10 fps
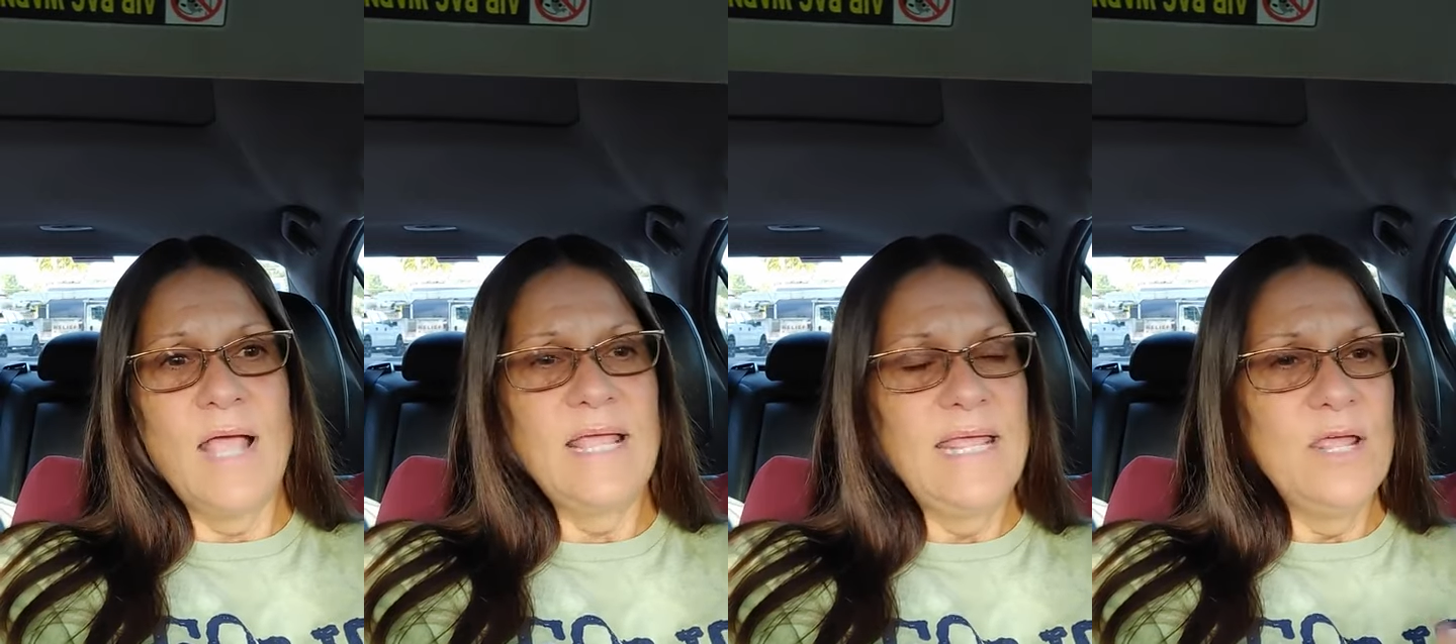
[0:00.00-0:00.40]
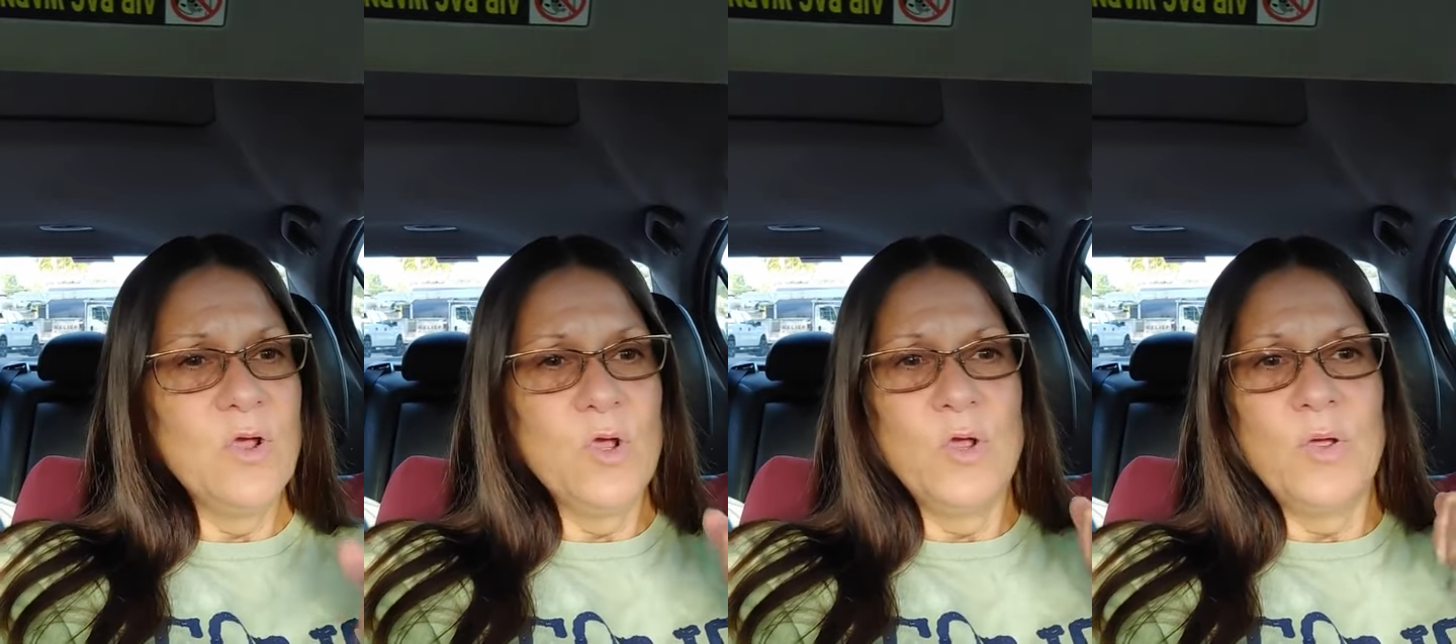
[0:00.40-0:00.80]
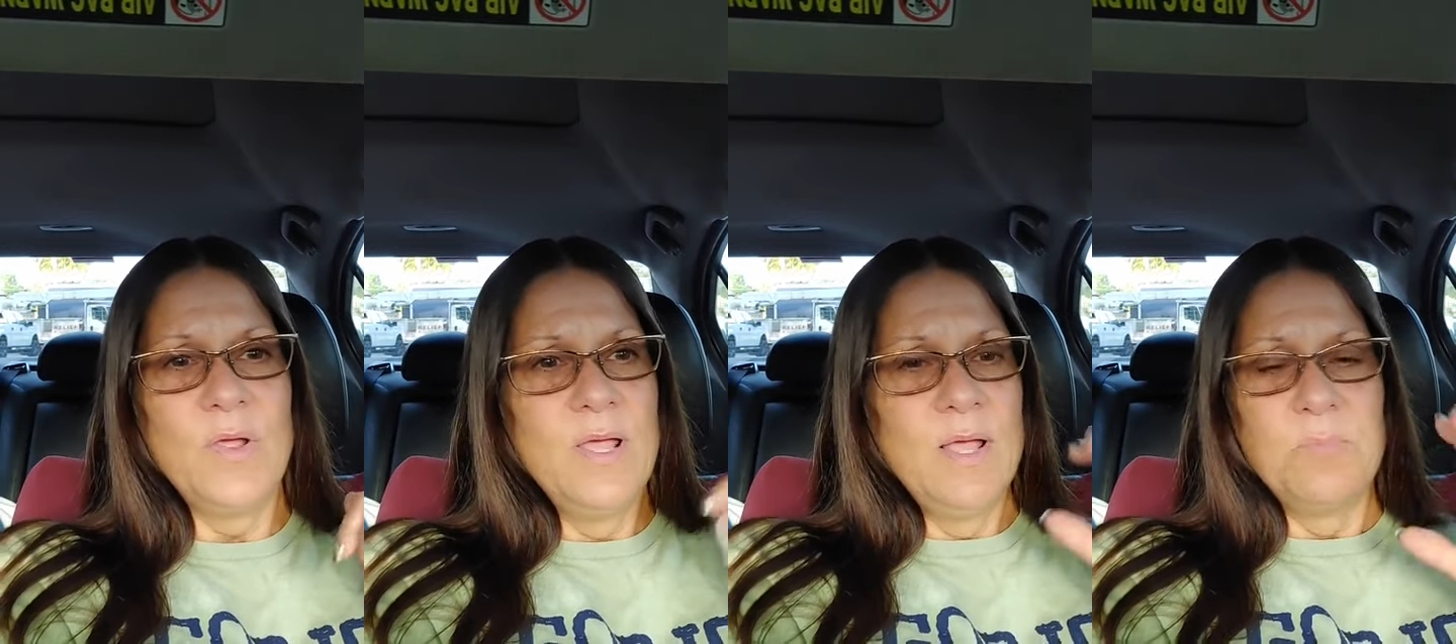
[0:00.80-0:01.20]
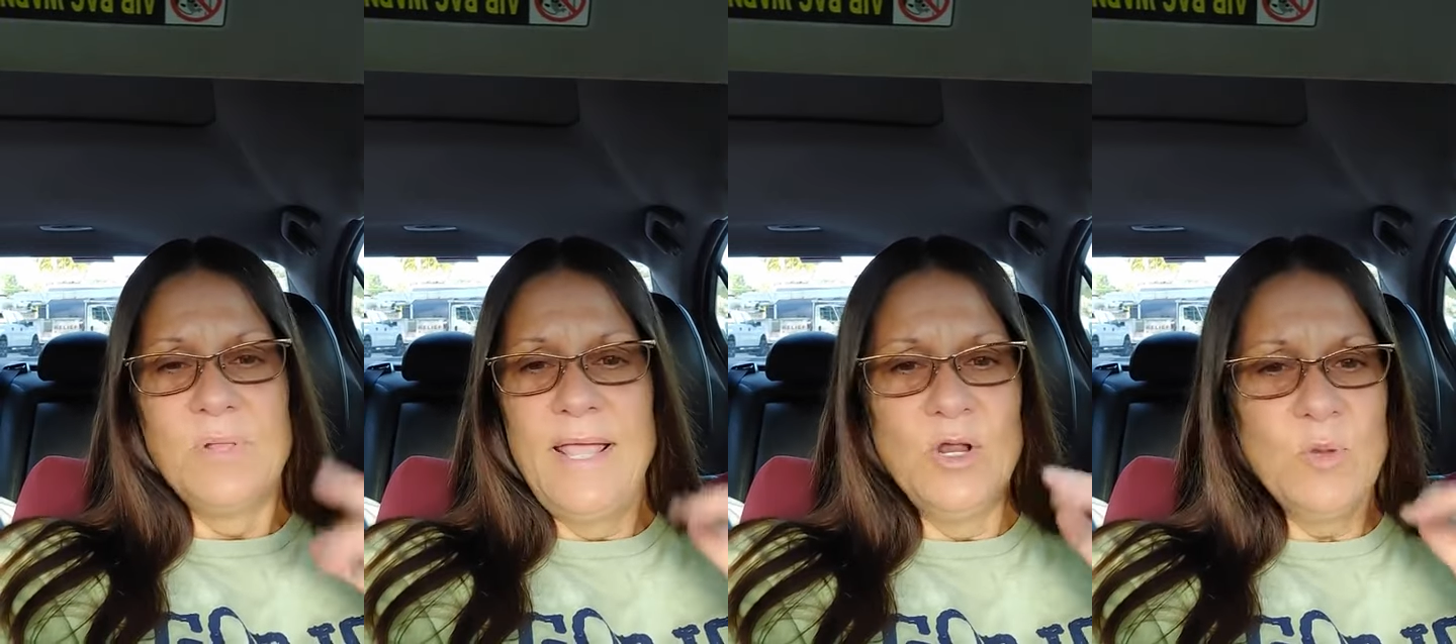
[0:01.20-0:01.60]
I could hear her
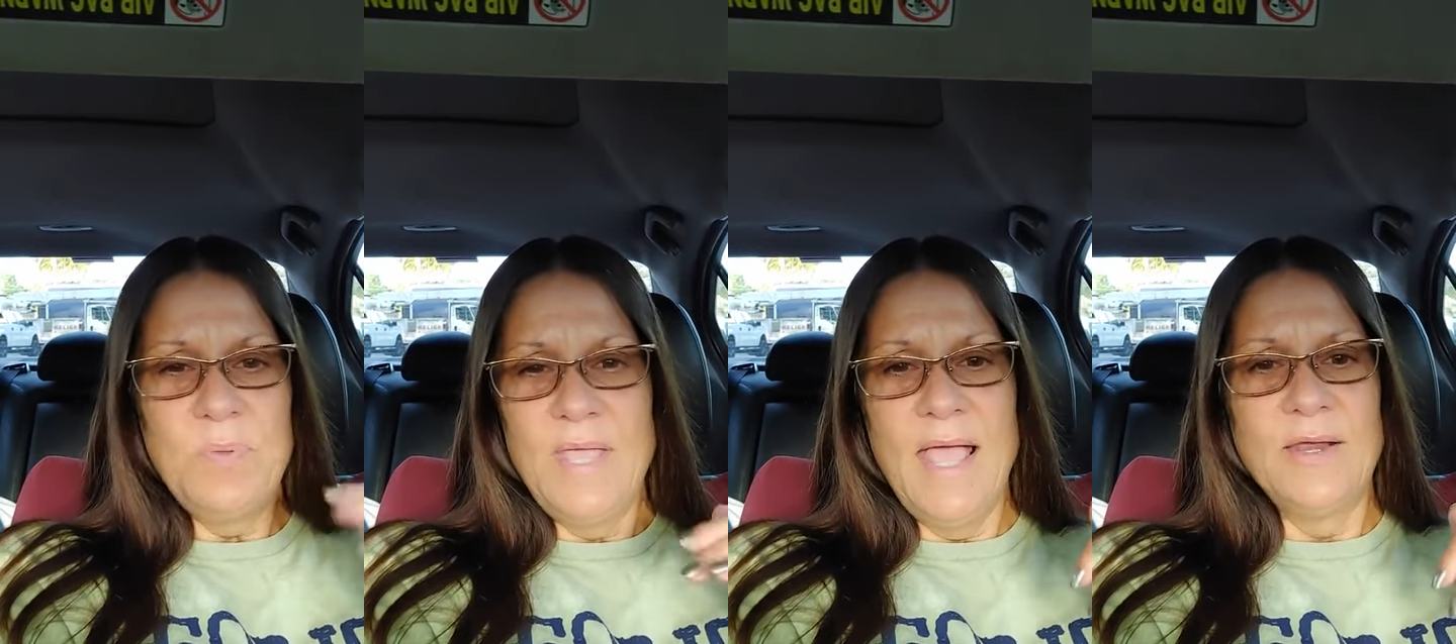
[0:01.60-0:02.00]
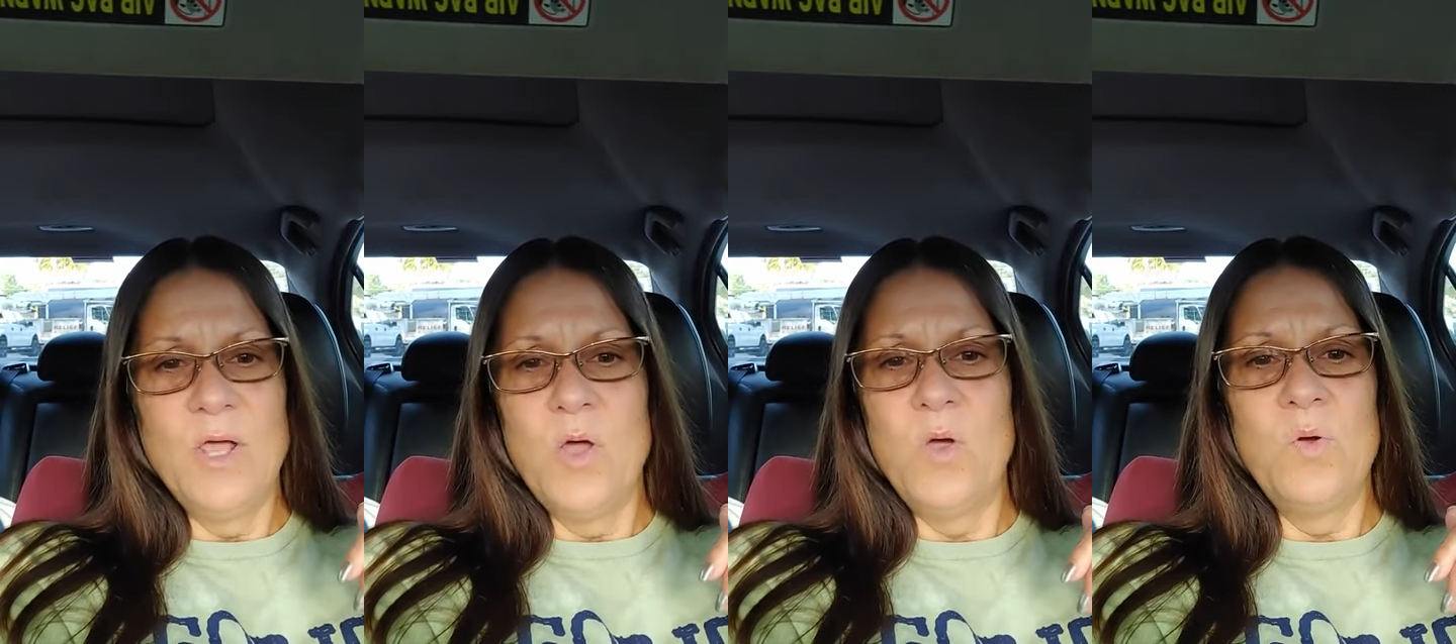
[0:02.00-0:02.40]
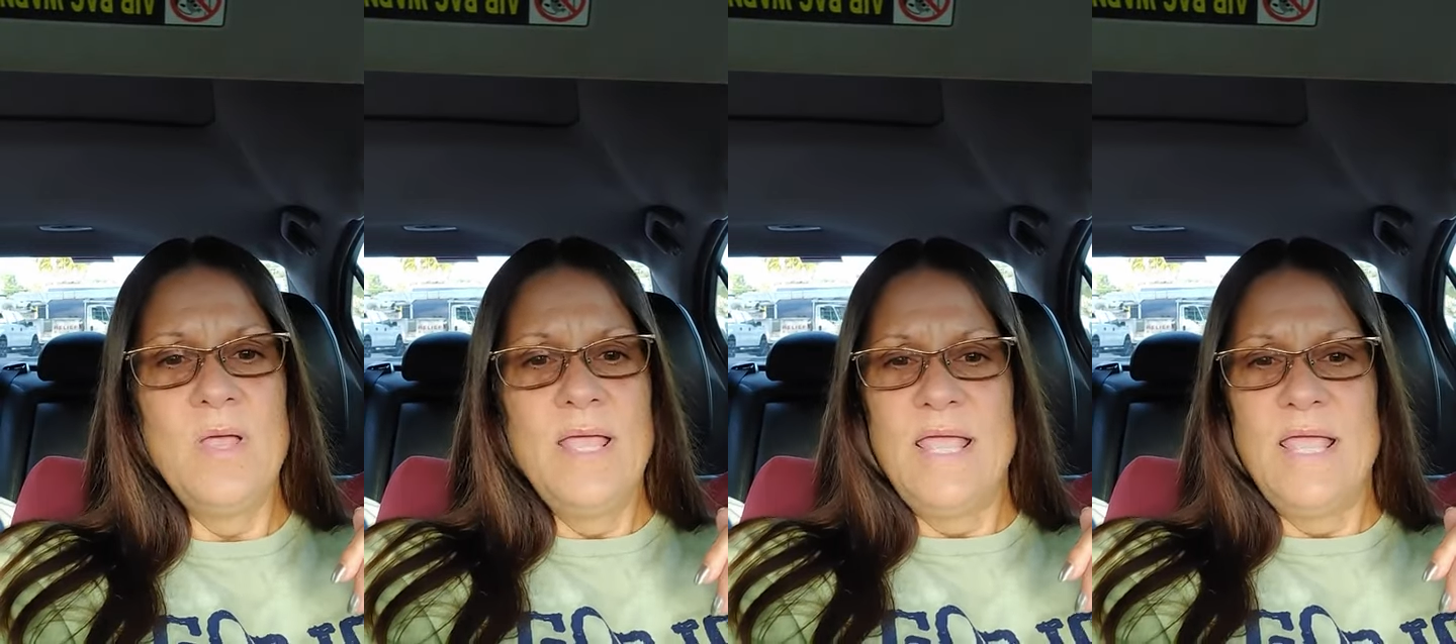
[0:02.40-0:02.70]
playing her piano,